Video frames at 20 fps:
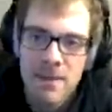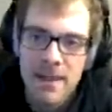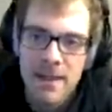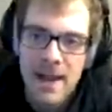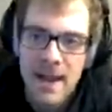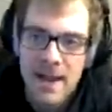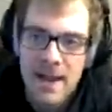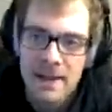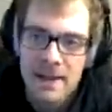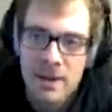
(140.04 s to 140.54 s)
I
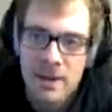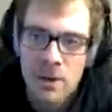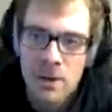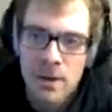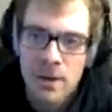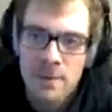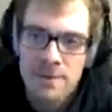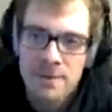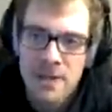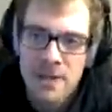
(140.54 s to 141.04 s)
had
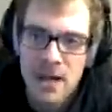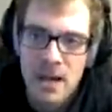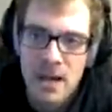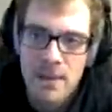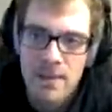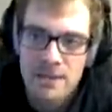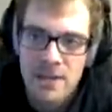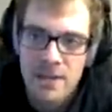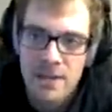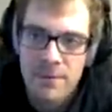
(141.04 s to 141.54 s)
equipped,
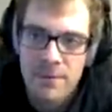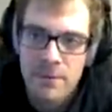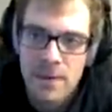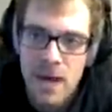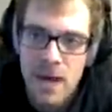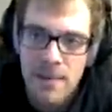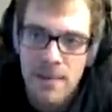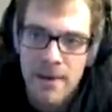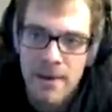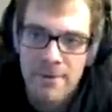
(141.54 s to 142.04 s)
aside from
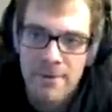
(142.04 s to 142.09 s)
combat